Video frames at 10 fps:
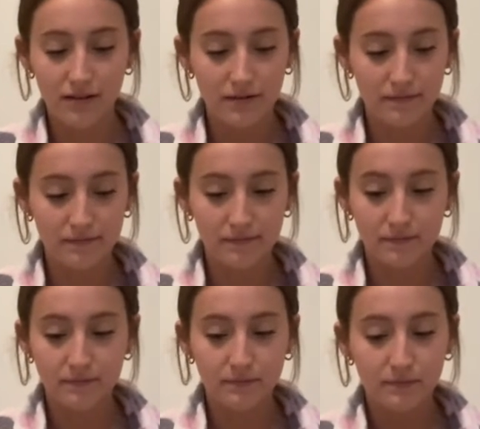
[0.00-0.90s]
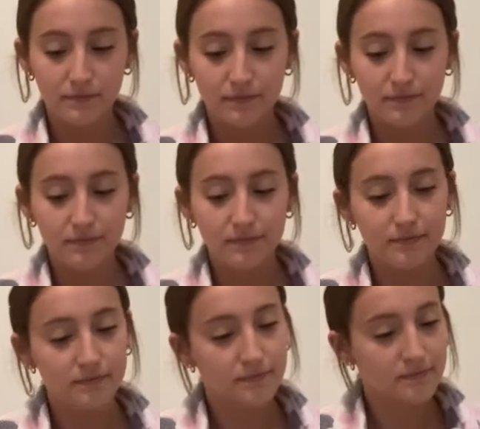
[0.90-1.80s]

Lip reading: No one is speaking in this clip.